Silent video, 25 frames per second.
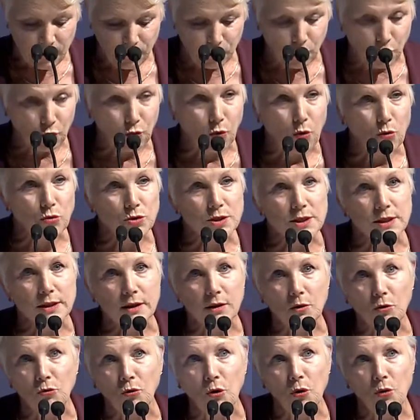for
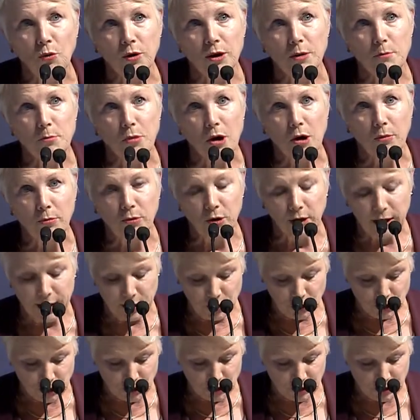growing, growing
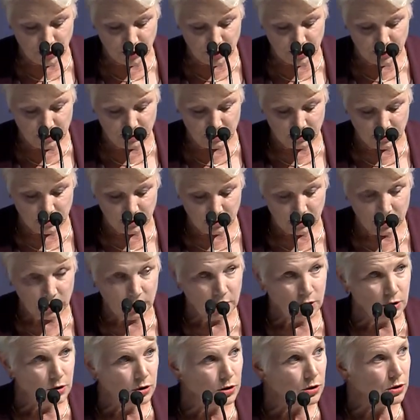populations.
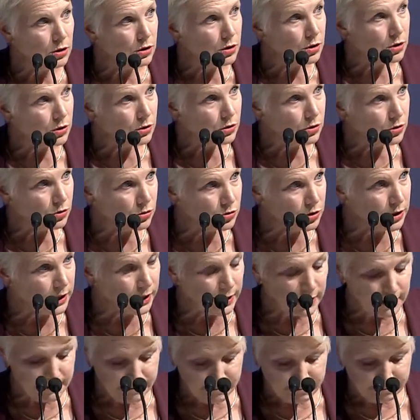
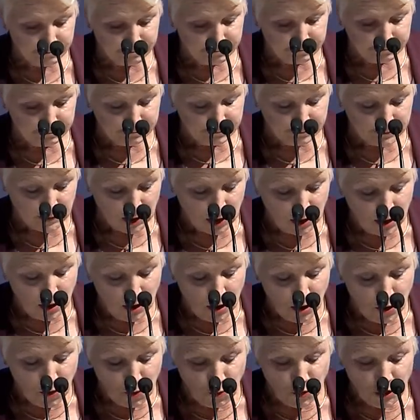Today,
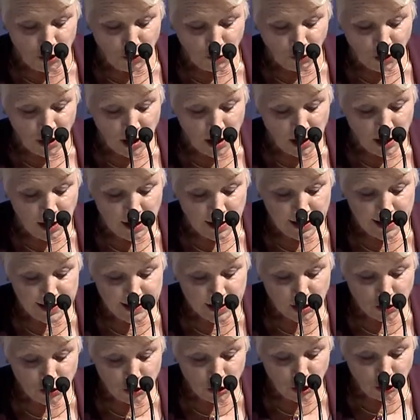we
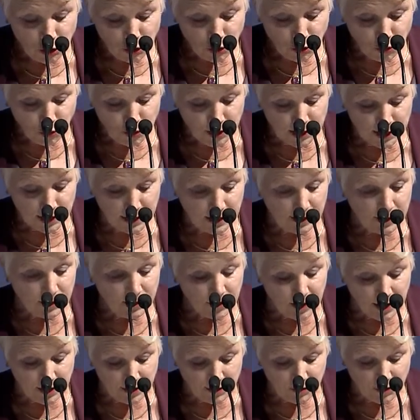realize not only
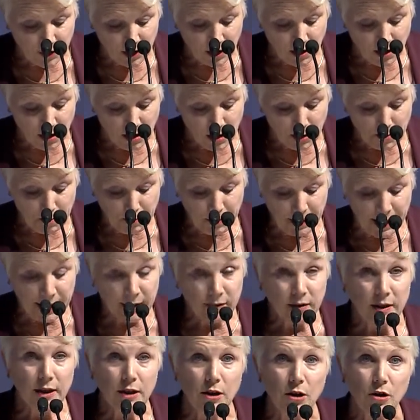that there are
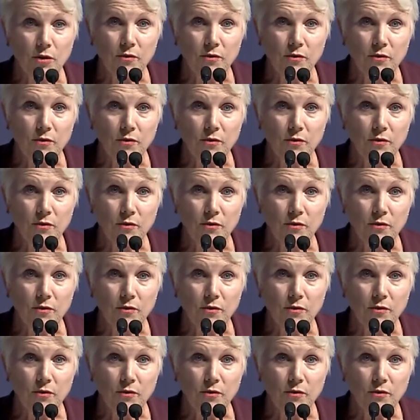plenty